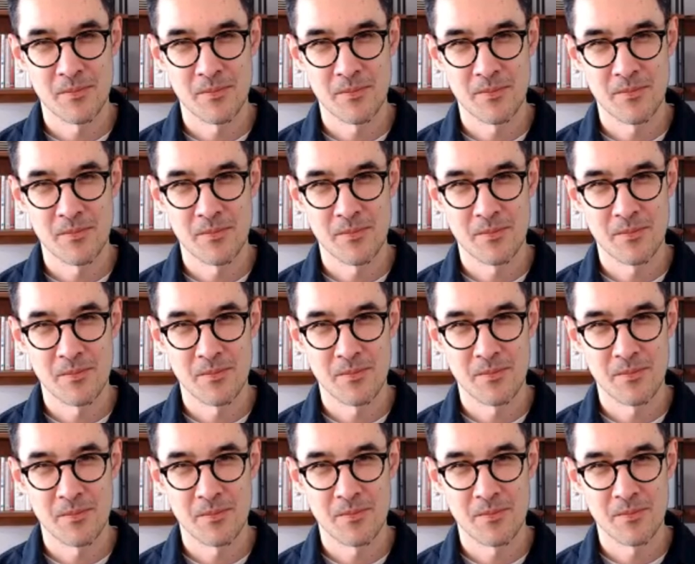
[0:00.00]

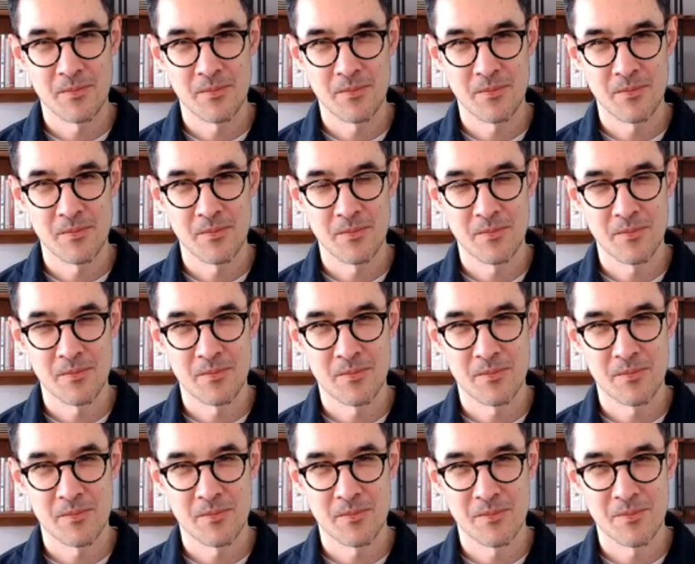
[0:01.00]

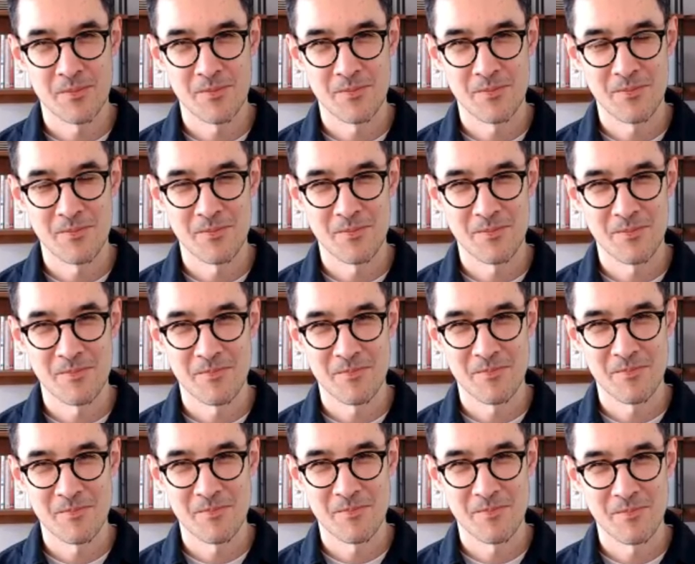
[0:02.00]

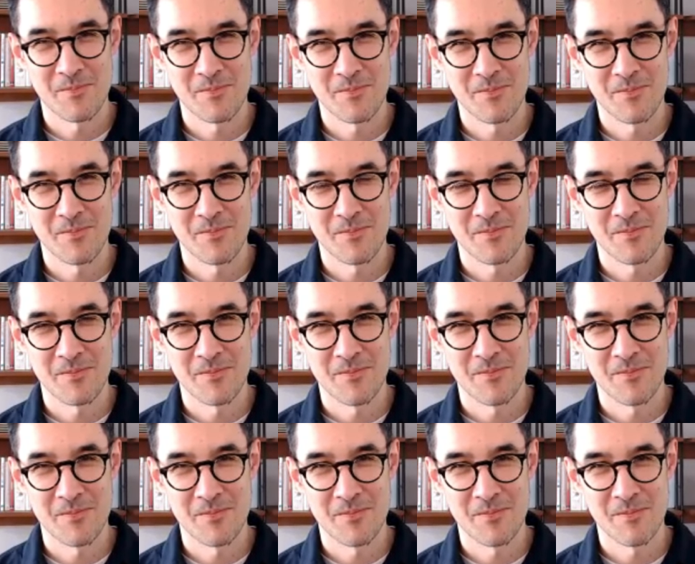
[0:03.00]

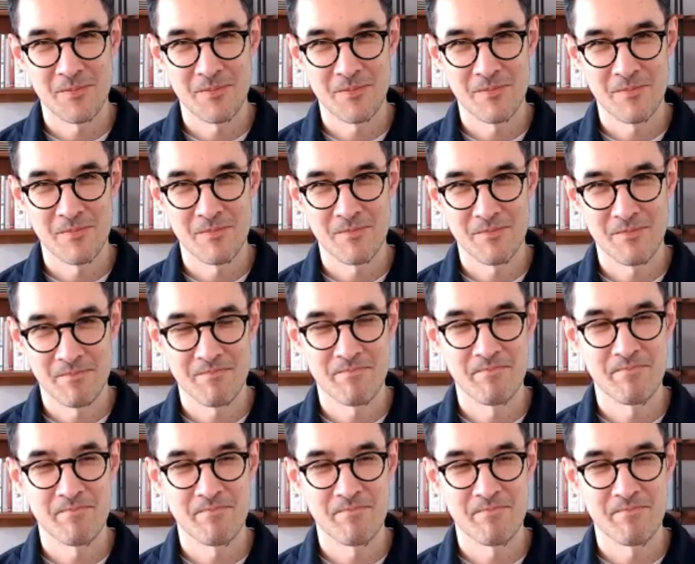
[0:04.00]
(silent)